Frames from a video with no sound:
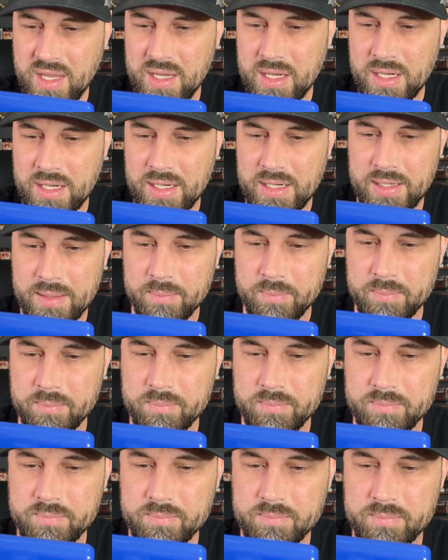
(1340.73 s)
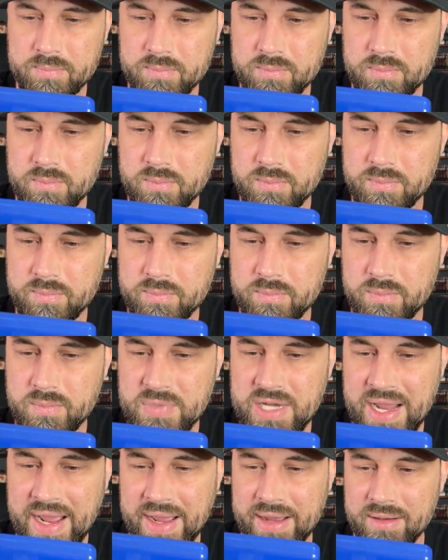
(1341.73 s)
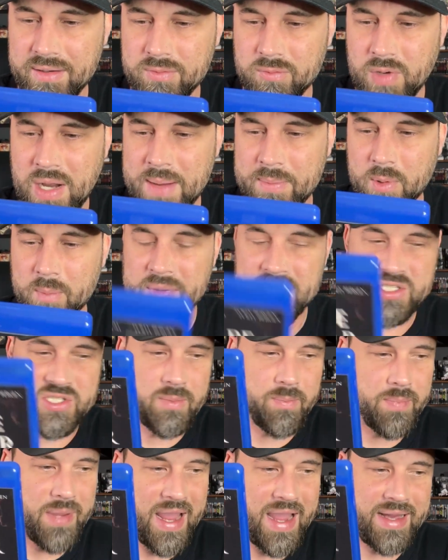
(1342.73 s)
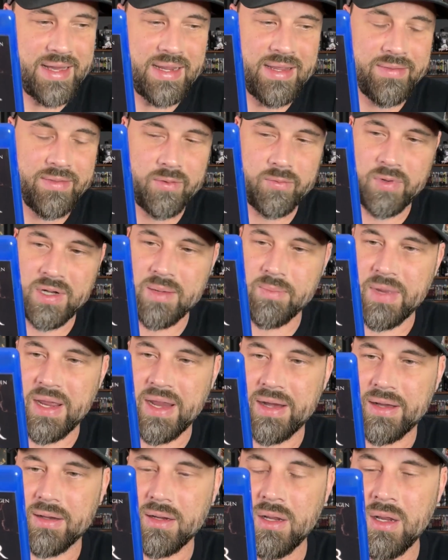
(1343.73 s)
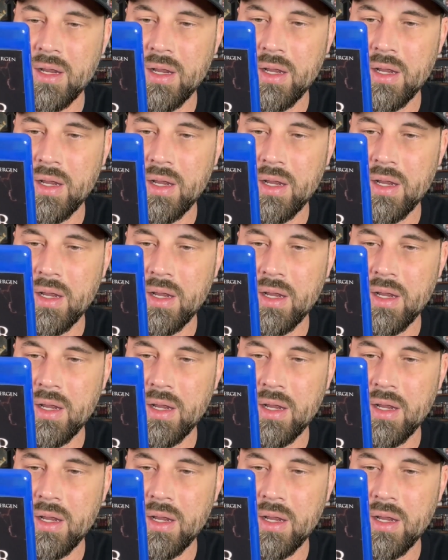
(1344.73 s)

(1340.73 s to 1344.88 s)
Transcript: Robert Mitchum back in the remake